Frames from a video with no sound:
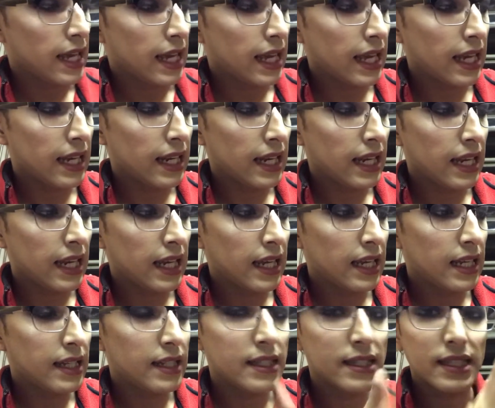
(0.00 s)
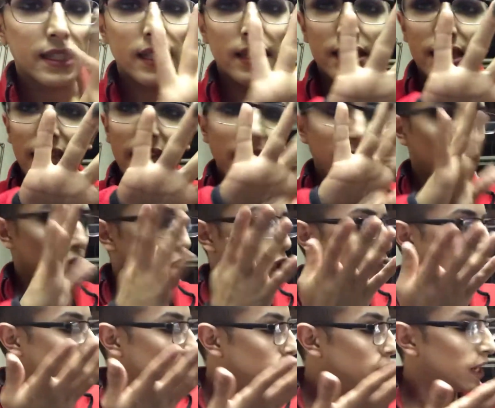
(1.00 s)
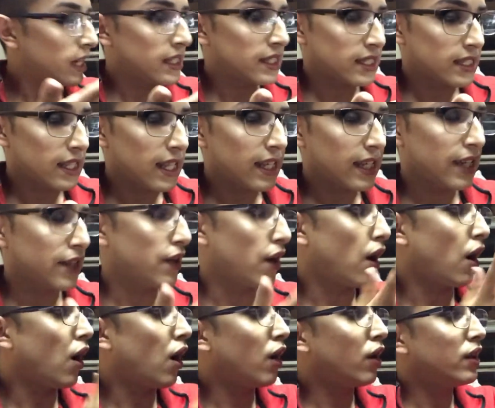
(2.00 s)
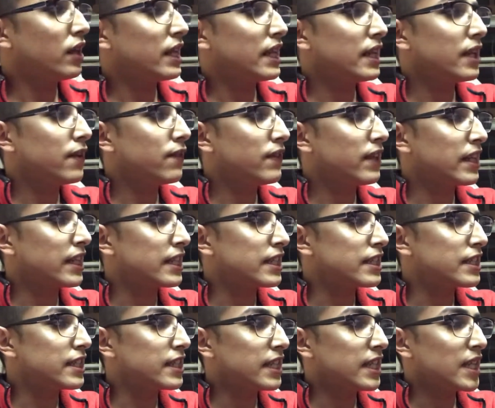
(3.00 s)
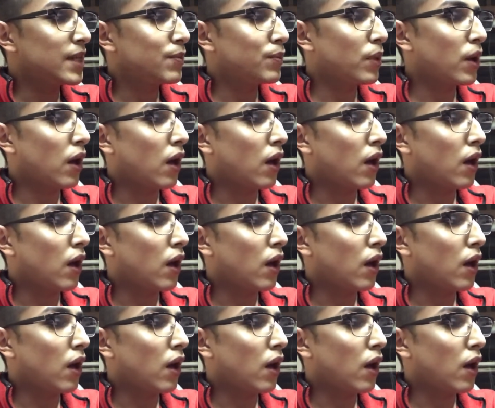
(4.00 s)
It is like it's like an olive, like a deep